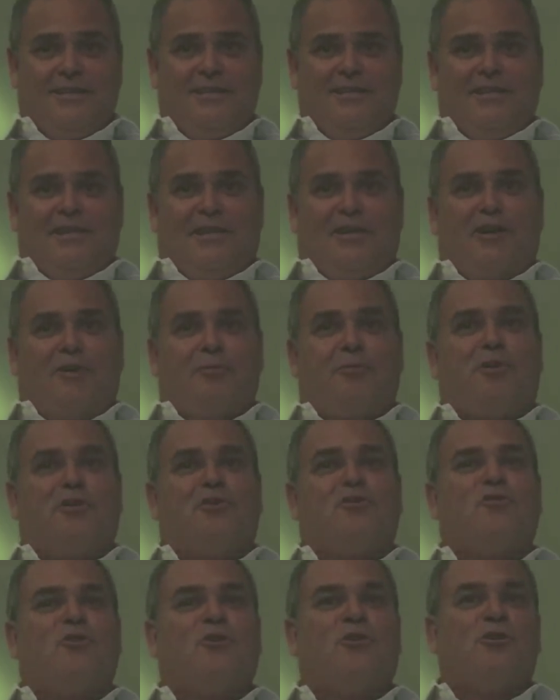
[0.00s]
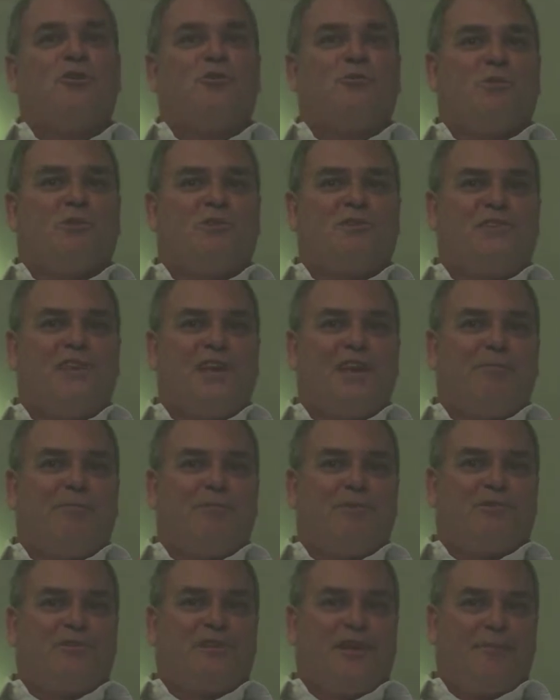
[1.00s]
I'm going to show you a
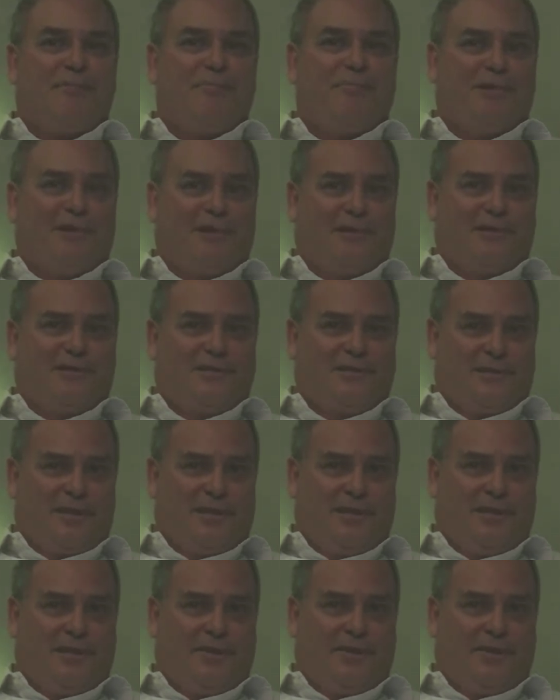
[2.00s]
sample template